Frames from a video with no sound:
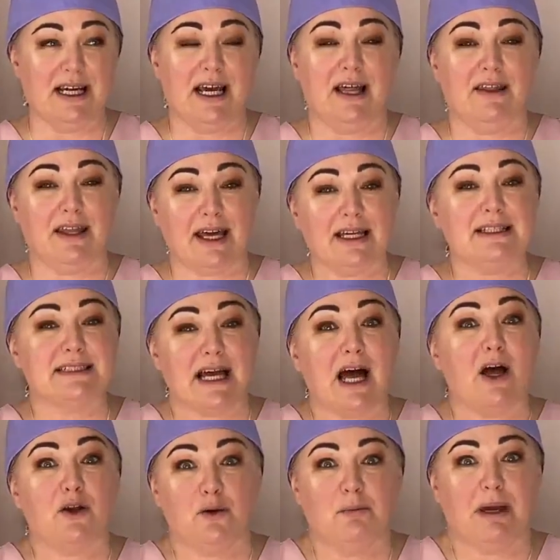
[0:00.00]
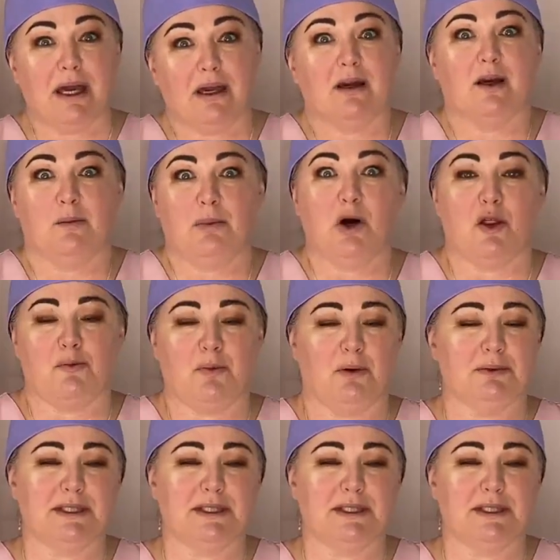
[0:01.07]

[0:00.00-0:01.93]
And that is how you make a bath bomb.